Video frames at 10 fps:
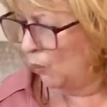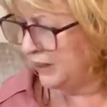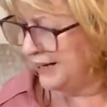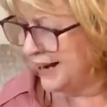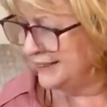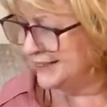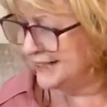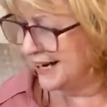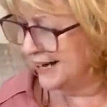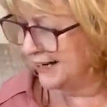
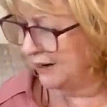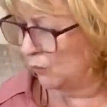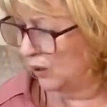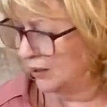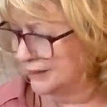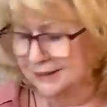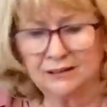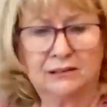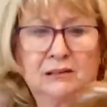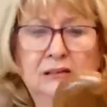£1.99 it was.
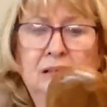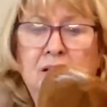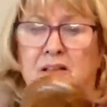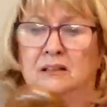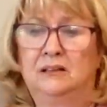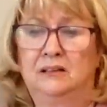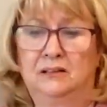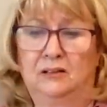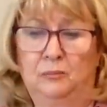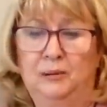
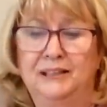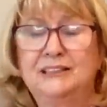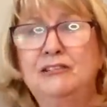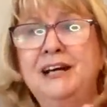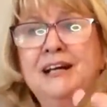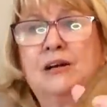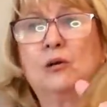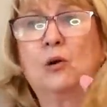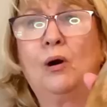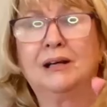But it's really
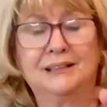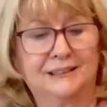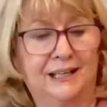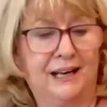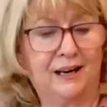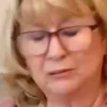good quality. I